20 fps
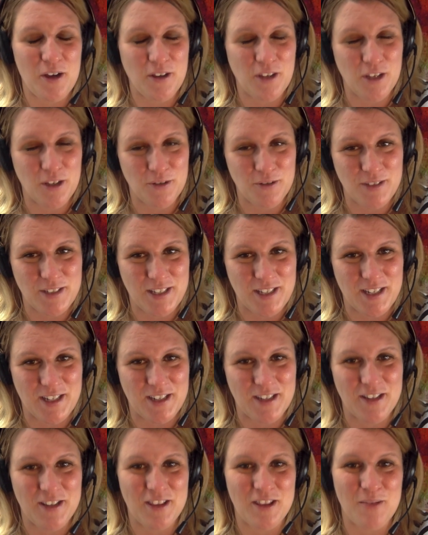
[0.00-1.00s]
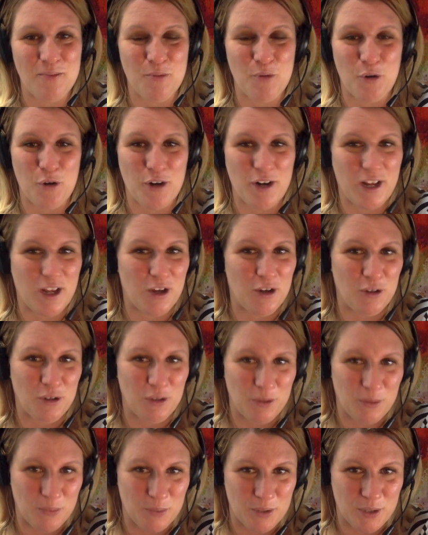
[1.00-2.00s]
using the boring
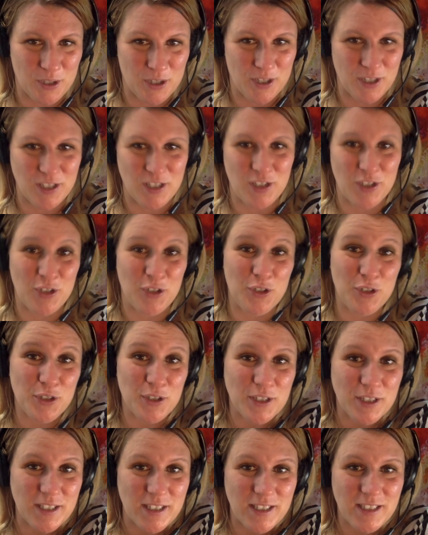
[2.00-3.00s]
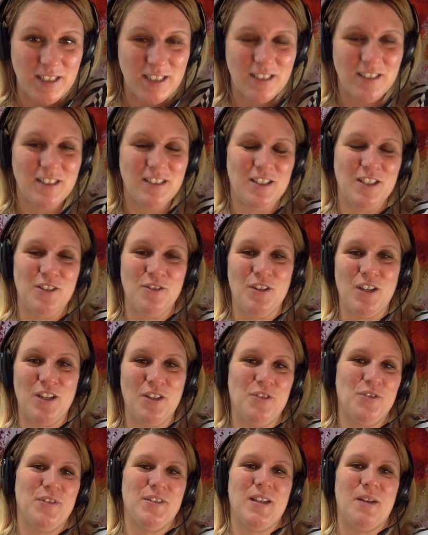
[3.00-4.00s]
old word good. You can
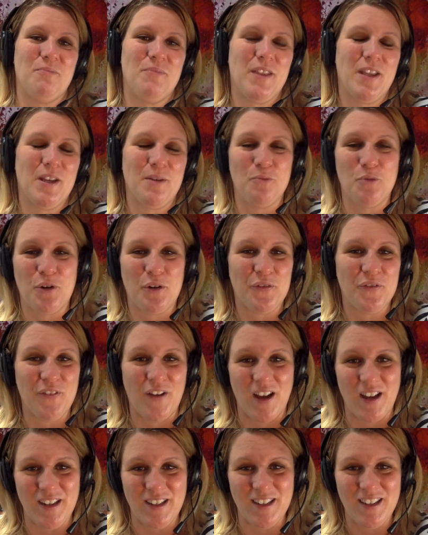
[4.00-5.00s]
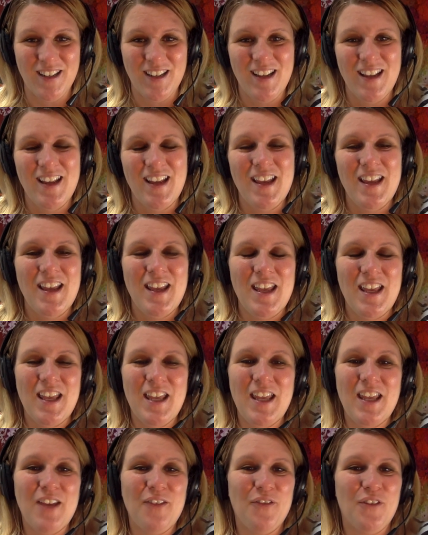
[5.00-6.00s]
use something more fun.
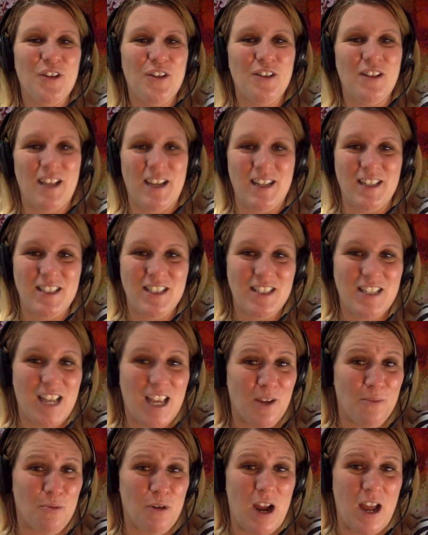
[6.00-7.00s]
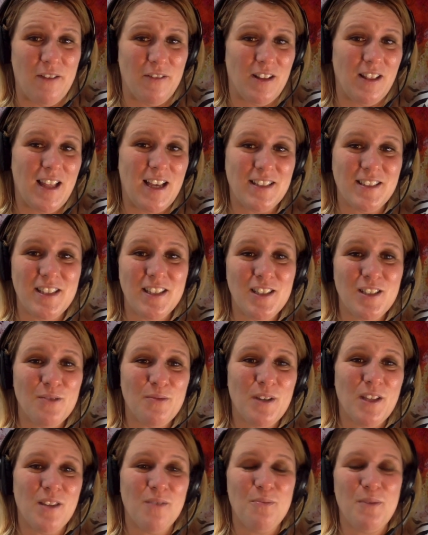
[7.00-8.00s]
If you'd like to take private lessons
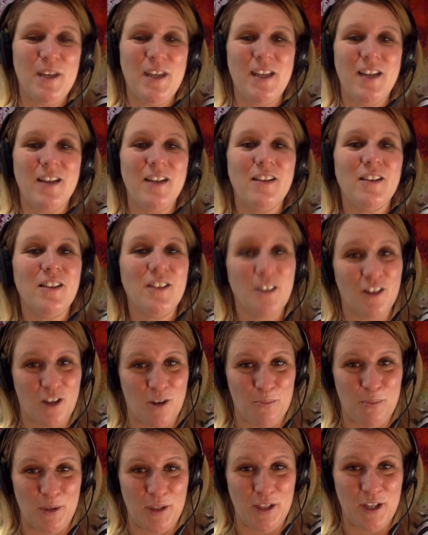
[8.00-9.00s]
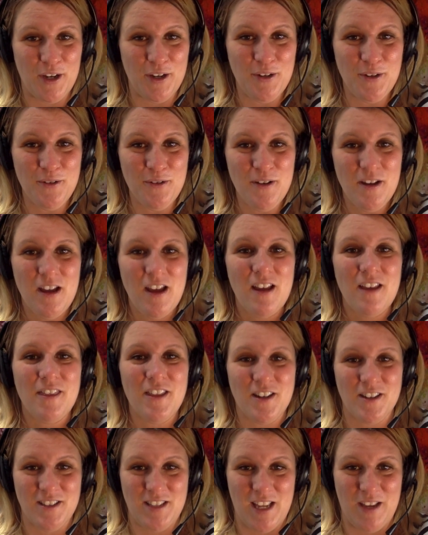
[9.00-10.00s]
with me, look below.
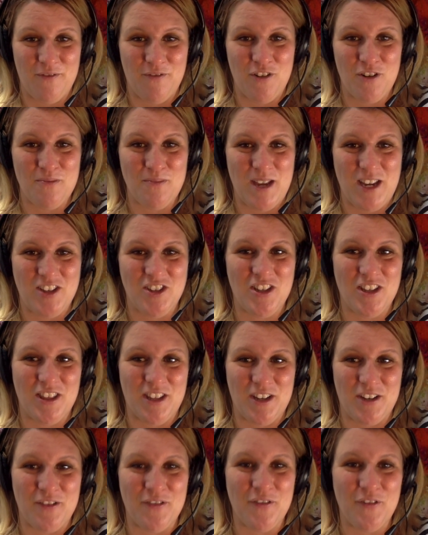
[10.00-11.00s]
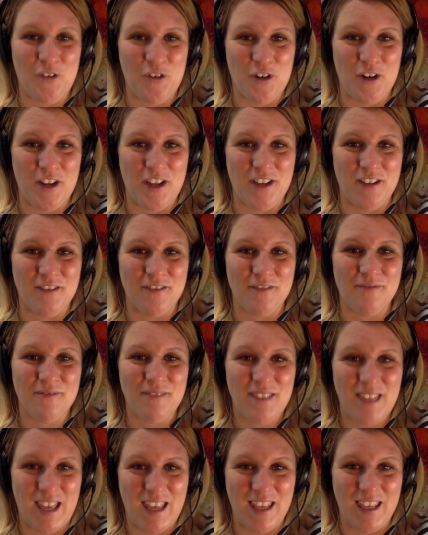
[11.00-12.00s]
There's information there for you.
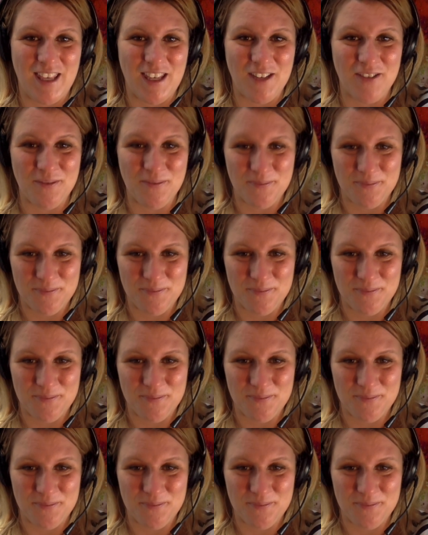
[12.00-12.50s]
Thank you.